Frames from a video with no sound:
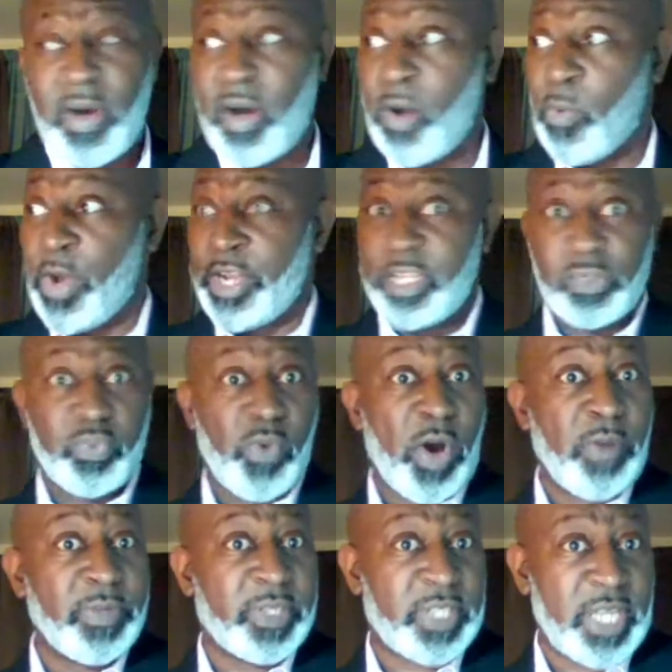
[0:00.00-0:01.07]
or what this
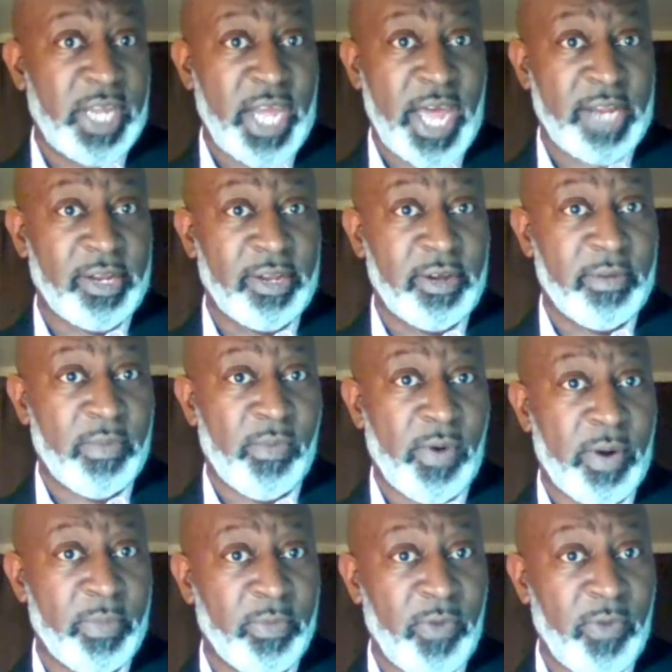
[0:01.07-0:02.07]
woman saying how to love a woman,